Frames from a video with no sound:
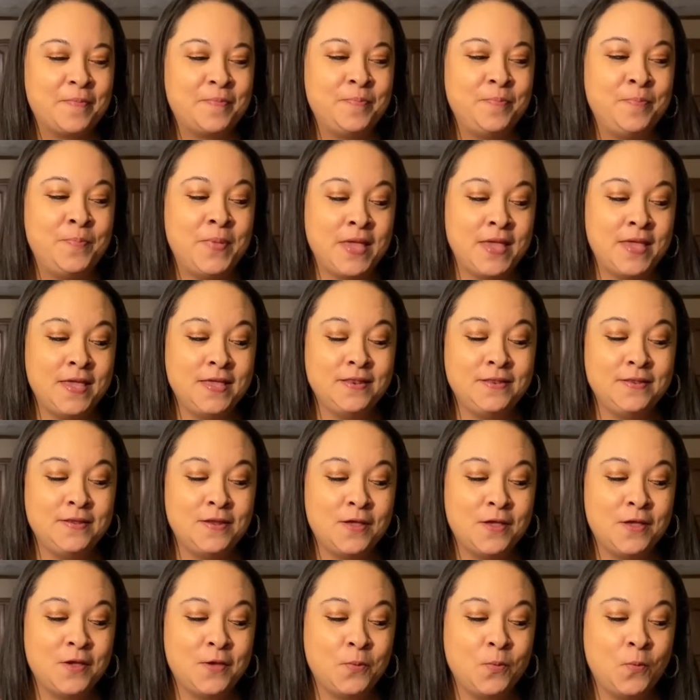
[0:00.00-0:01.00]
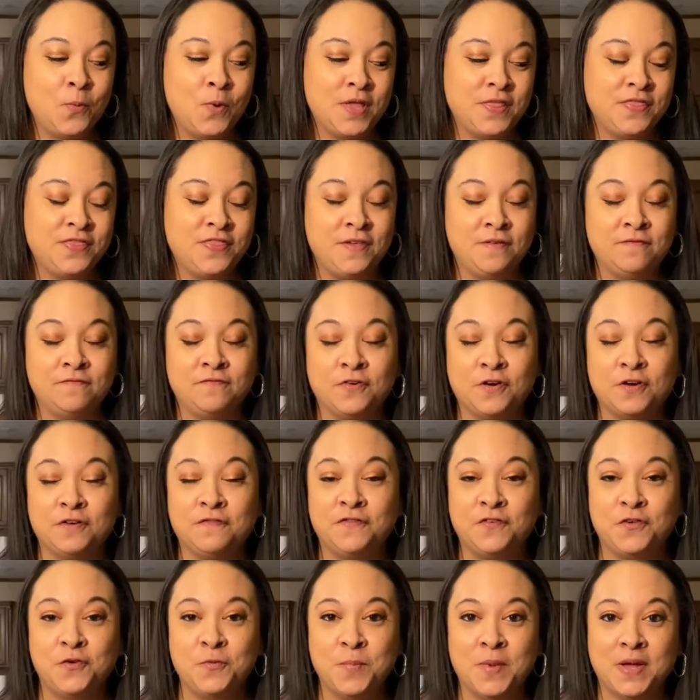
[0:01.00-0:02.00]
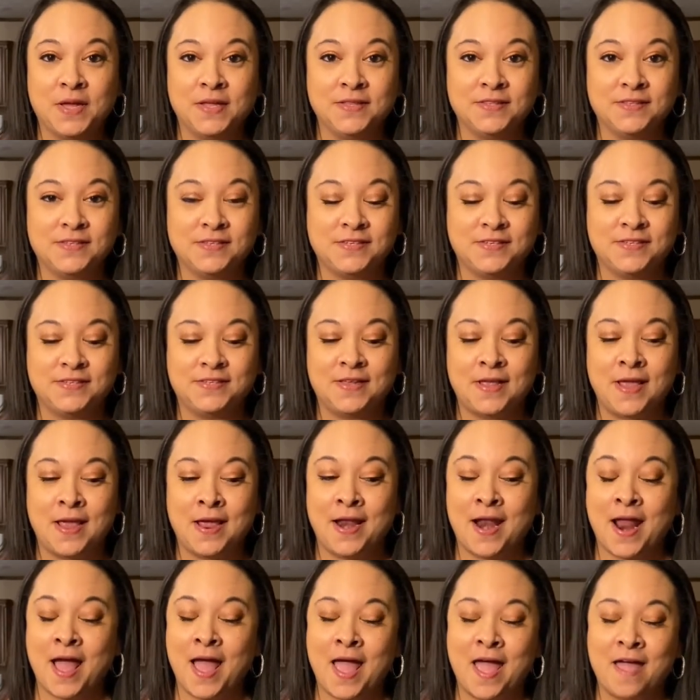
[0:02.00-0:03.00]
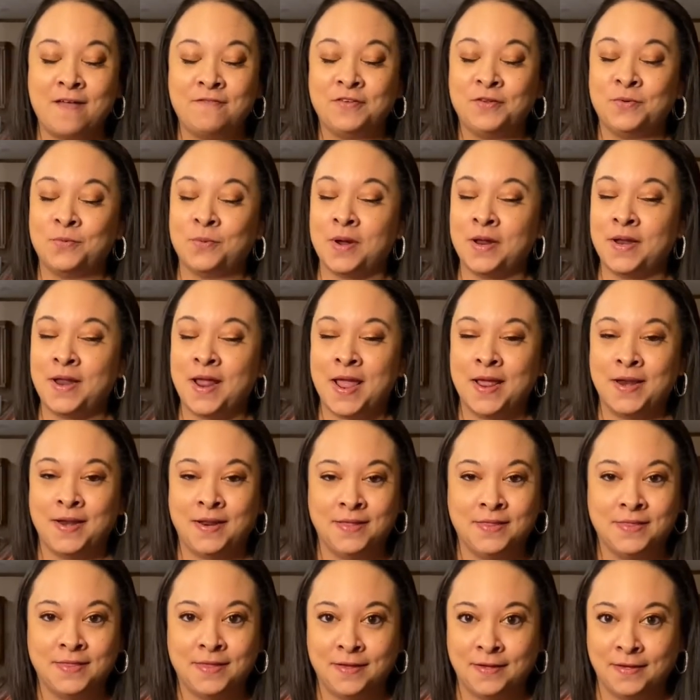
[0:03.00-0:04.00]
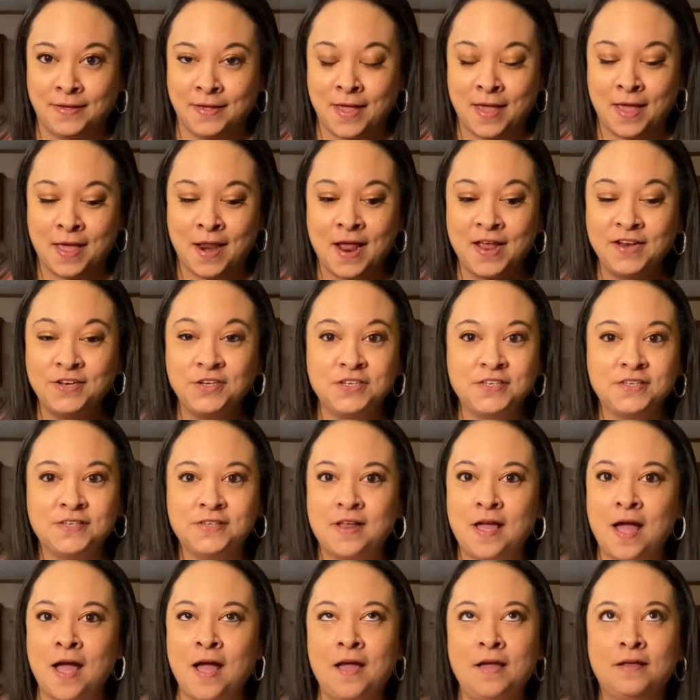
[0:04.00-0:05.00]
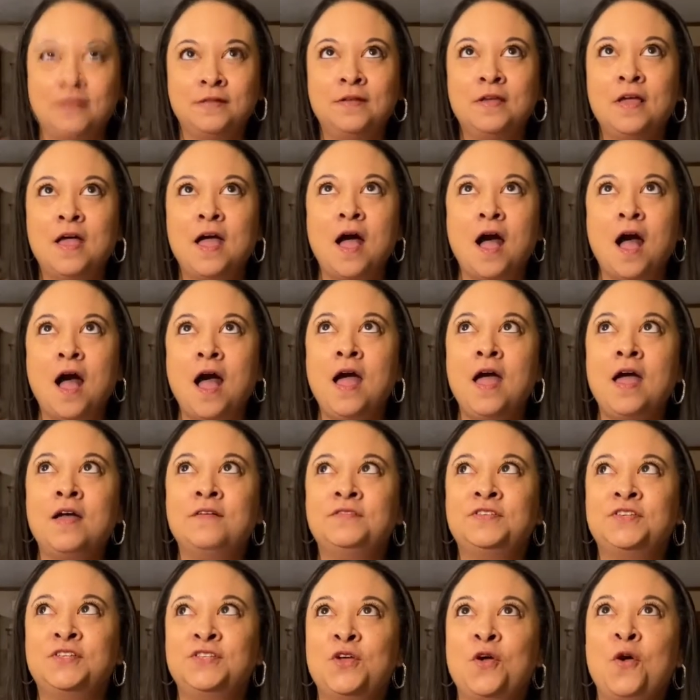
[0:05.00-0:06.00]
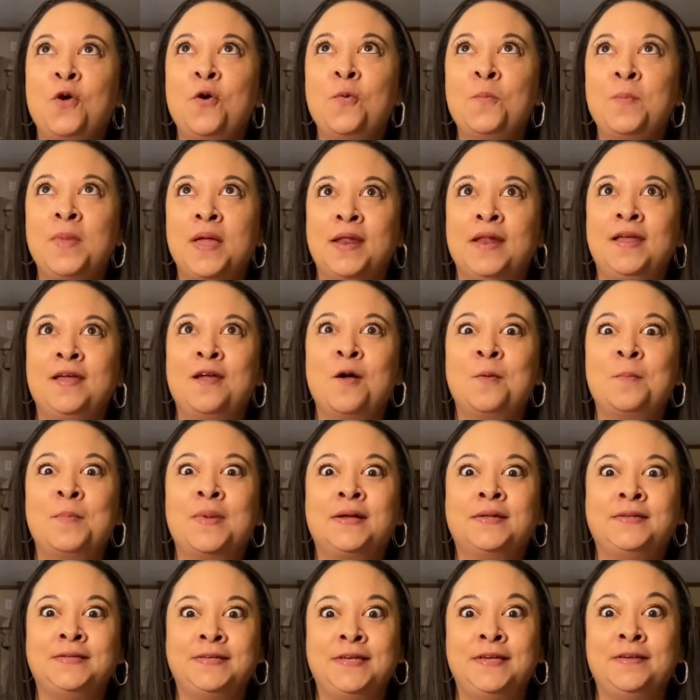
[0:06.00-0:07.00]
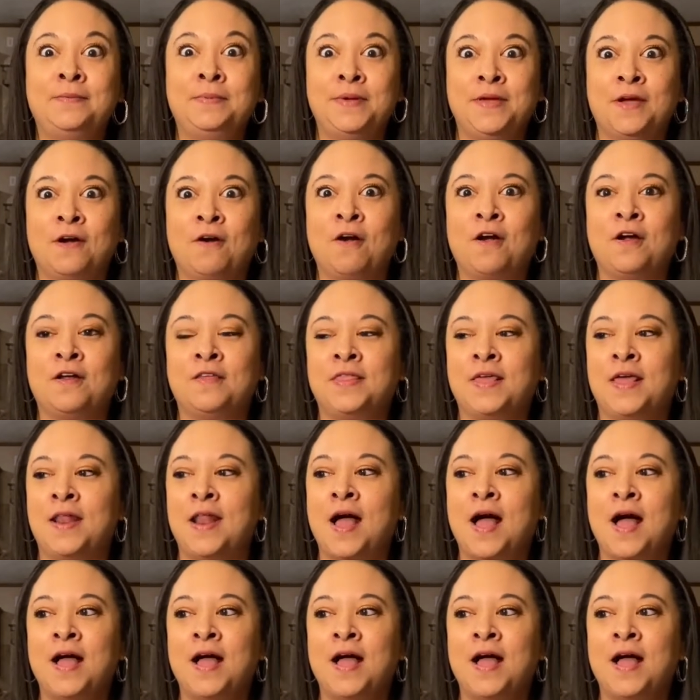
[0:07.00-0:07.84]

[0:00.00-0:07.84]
been with them for a few months and I haven't read anything yet. I have so many on my TBR that